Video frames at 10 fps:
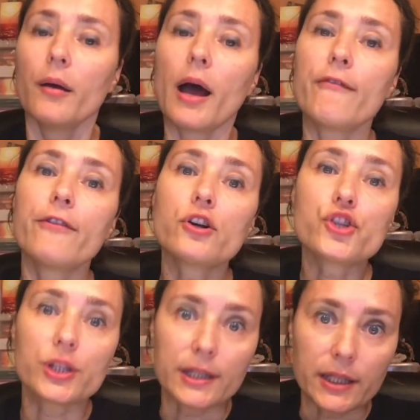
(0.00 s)

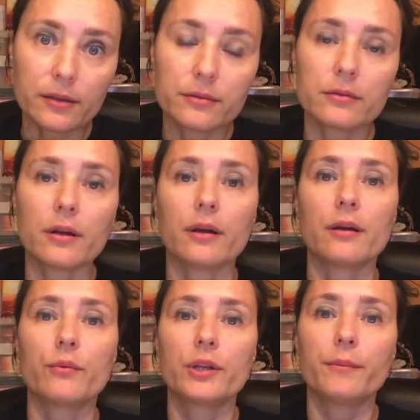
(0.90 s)
Unfortunately,
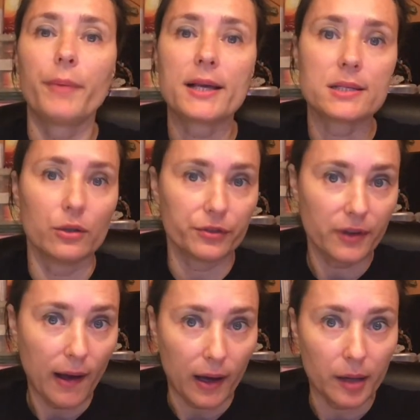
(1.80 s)
with the passing of
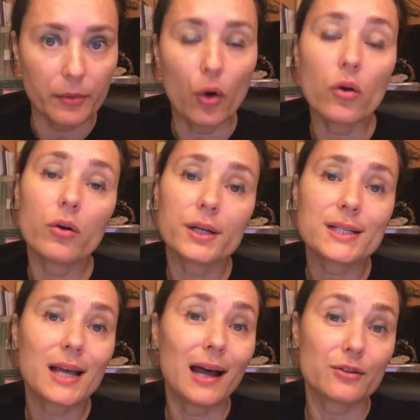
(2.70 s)
time,
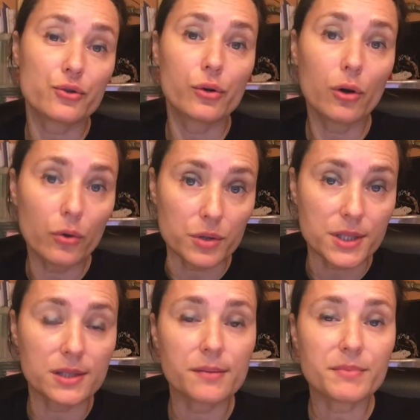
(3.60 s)
Oloris had to close,
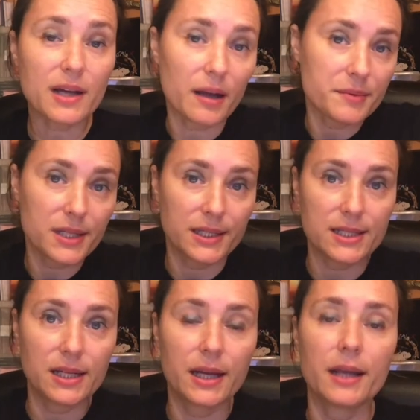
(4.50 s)
and sometimes that is
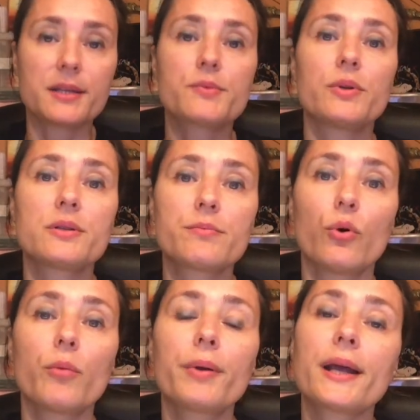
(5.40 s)
the case with
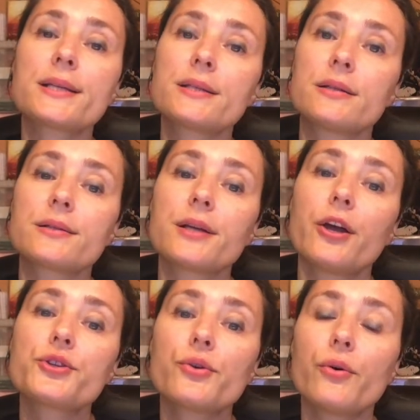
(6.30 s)
small presses.
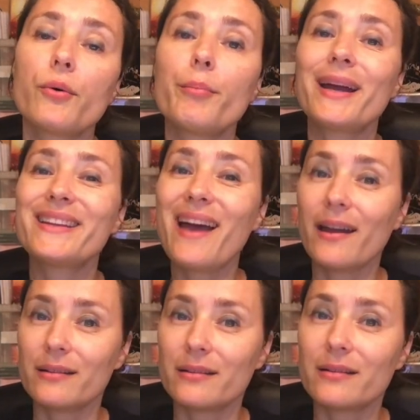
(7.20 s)
So by
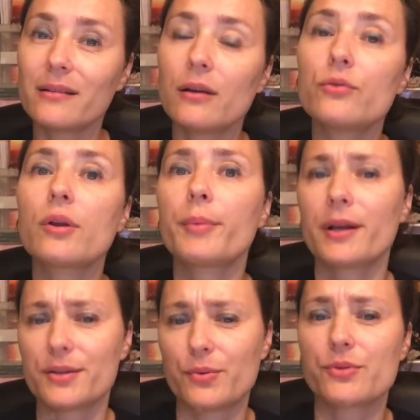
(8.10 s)
then, Luna
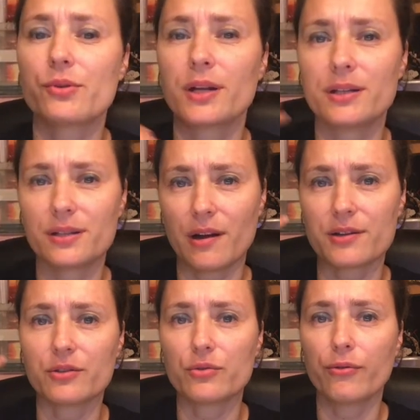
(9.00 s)
Press was already
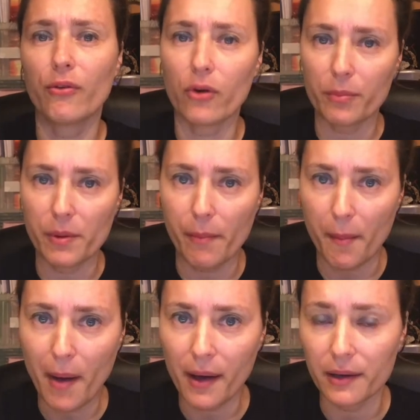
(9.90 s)
starting to form in my
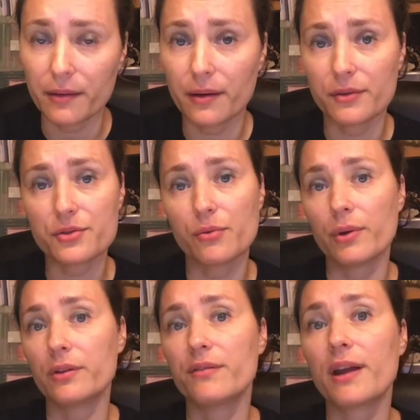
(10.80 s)
mind, and so
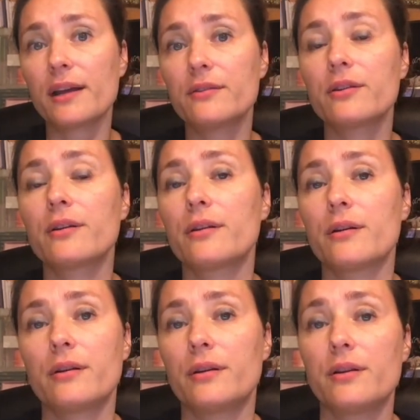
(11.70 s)
when the
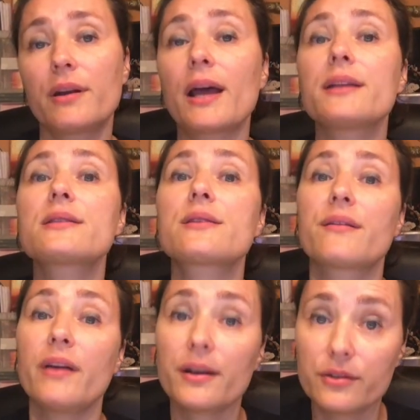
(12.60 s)
rights
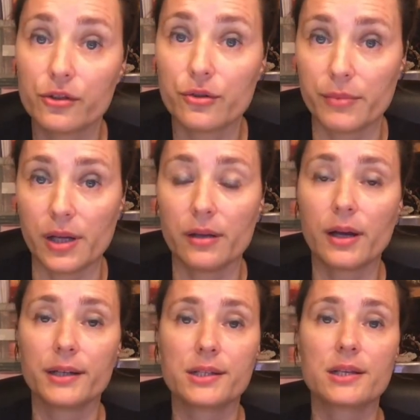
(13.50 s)
reverted to me,
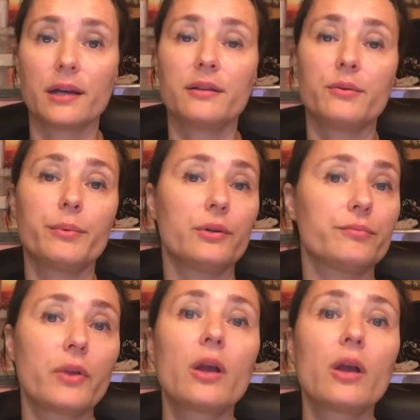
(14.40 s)
I decided, well,